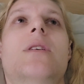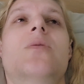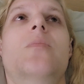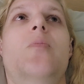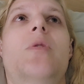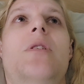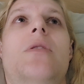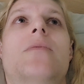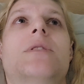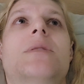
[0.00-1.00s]
So I'm a bit
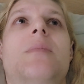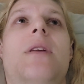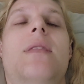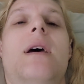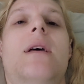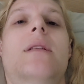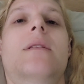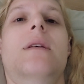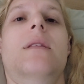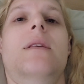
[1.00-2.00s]
nervous about
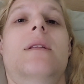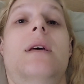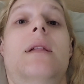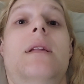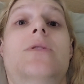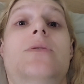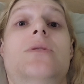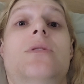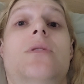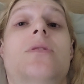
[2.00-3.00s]
that. And then dilation
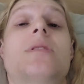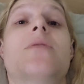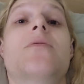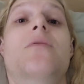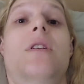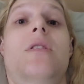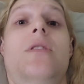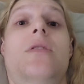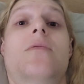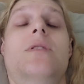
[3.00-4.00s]
starts. Very
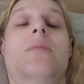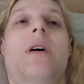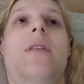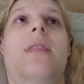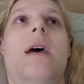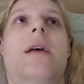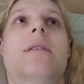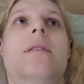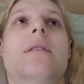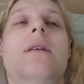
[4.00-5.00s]
nervous about that.